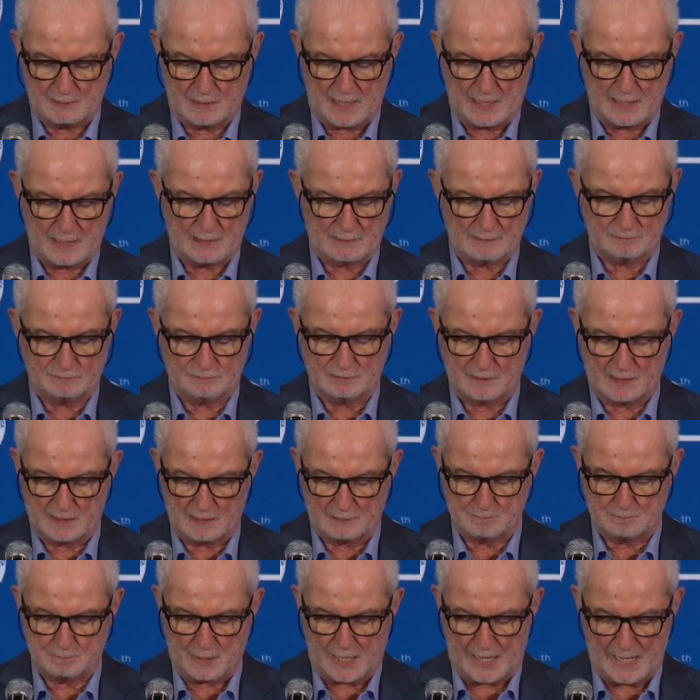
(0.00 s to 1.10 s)
have a
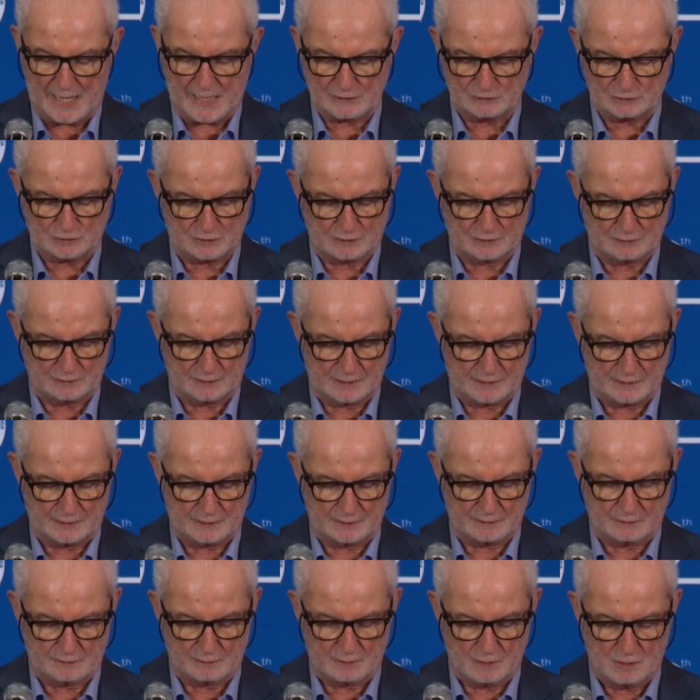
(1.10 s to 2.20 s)
passion
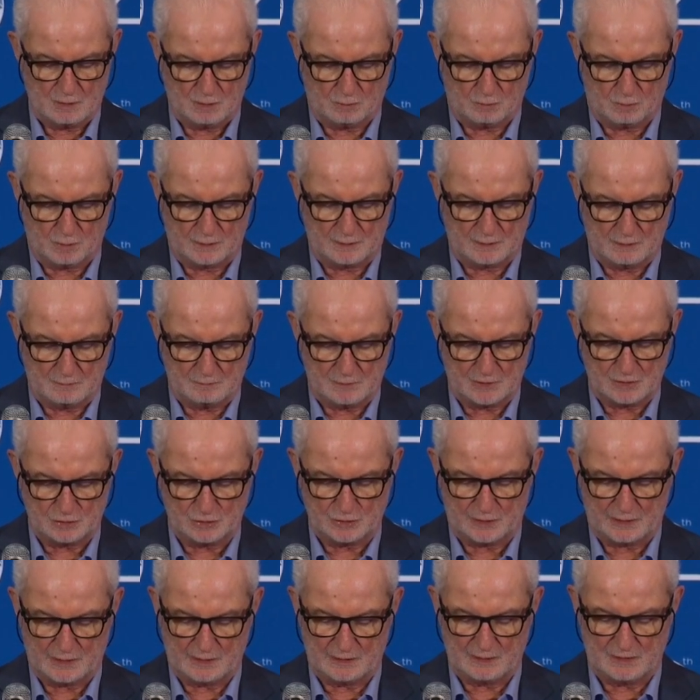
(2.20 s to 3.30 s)
here with a
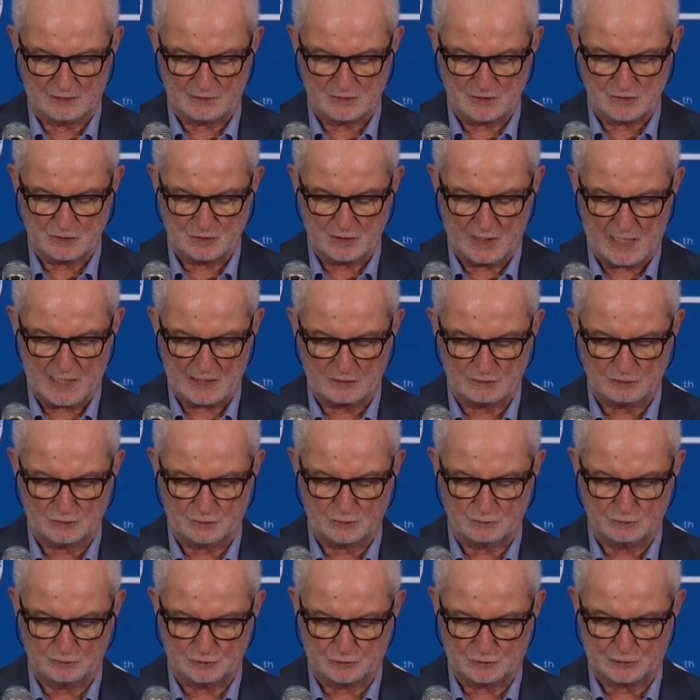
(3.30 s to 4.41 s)
mission and a desire
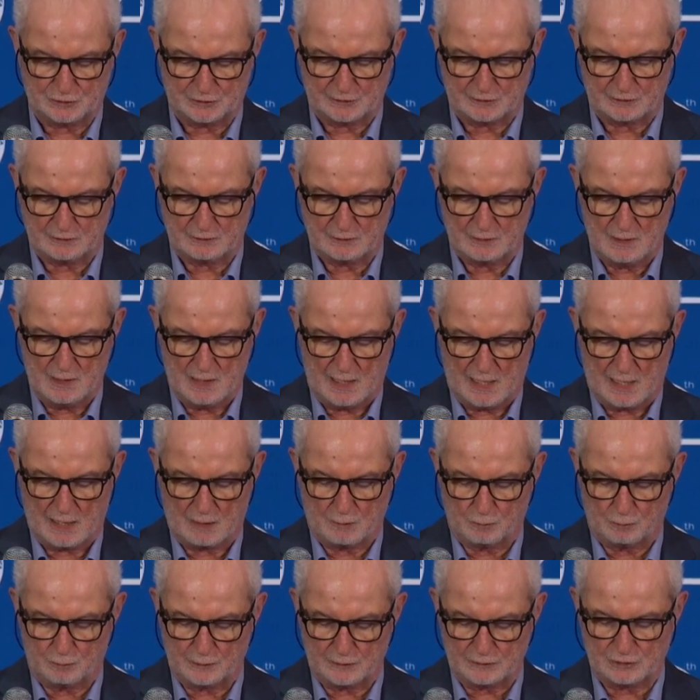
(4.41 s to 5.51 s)
to ensure our
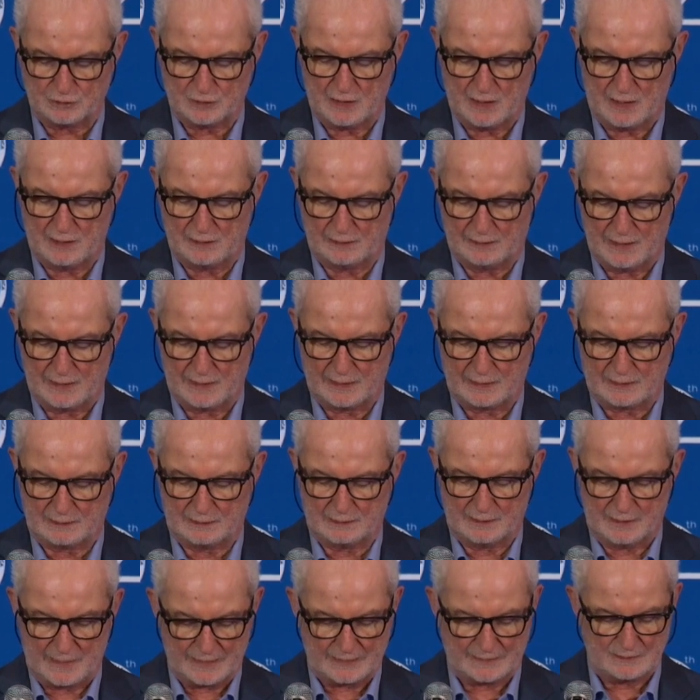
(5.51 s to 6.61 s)
rich Hellenic
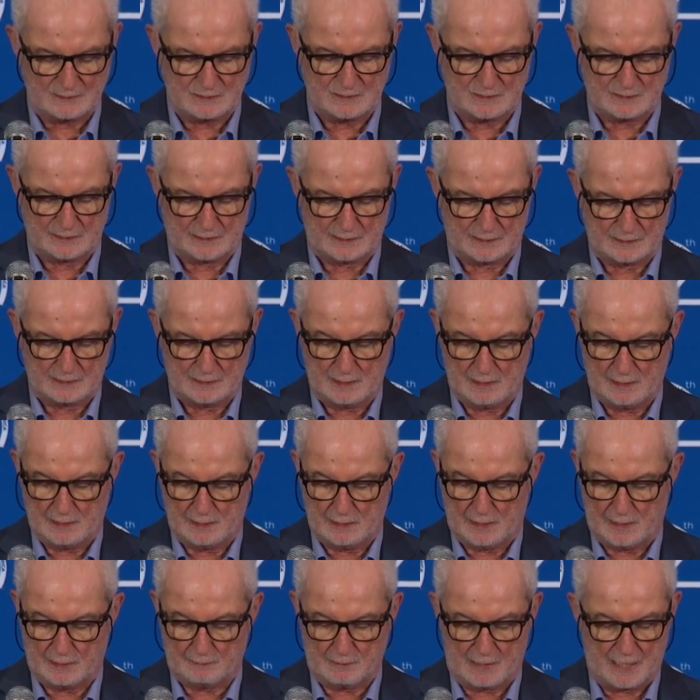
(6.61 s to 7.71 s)
legacy
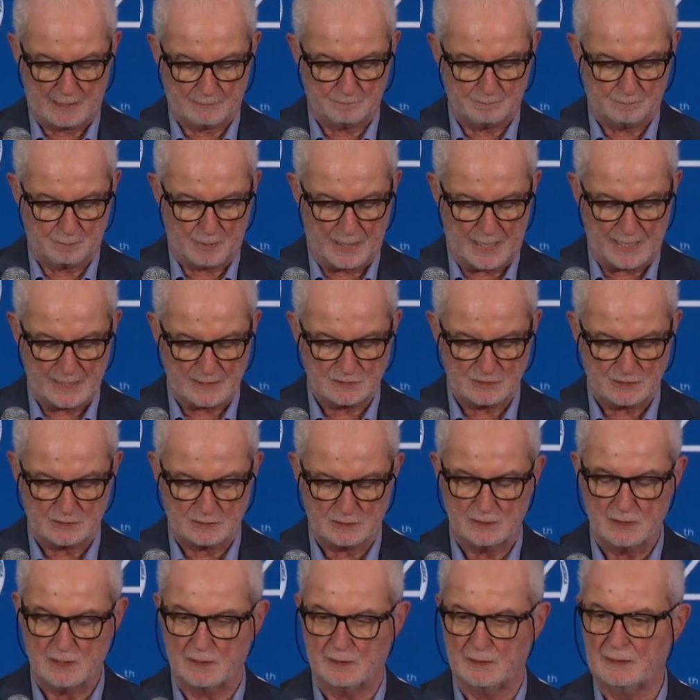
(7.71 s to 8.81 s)
and pass it
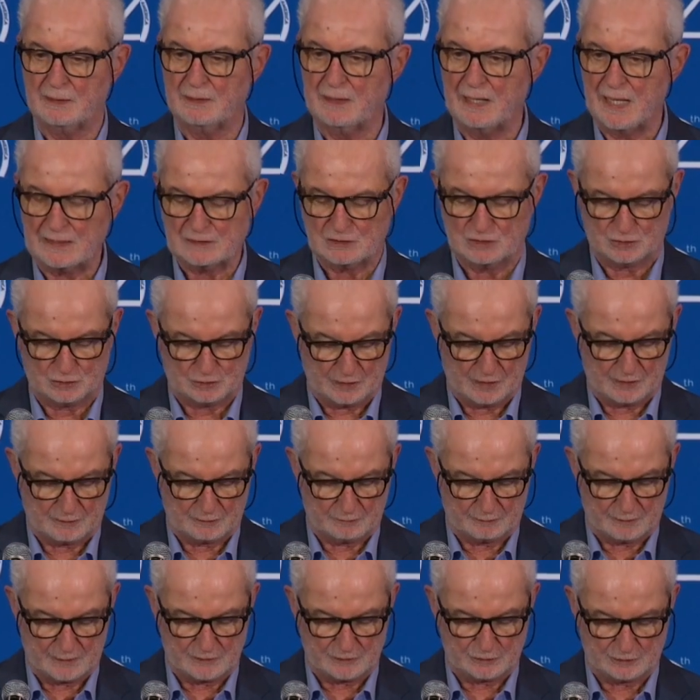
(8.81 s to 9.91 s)
to the next
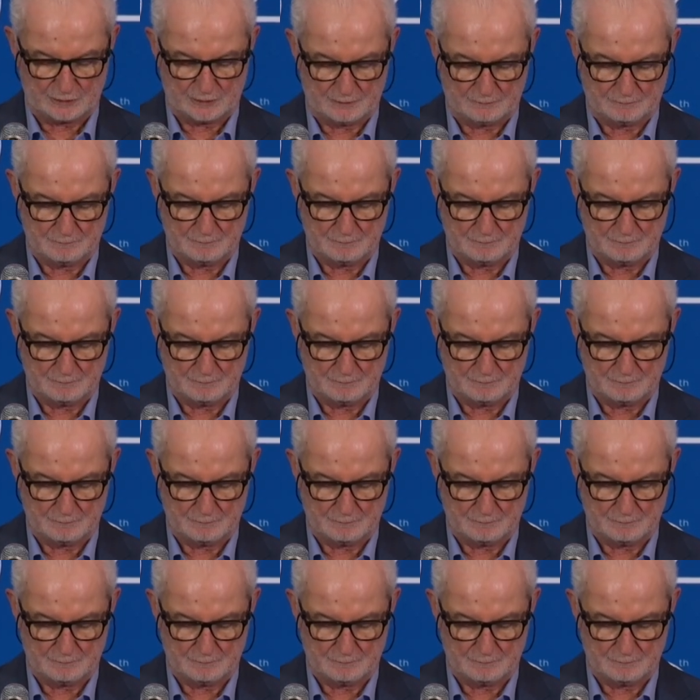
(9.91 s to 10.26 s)
generation.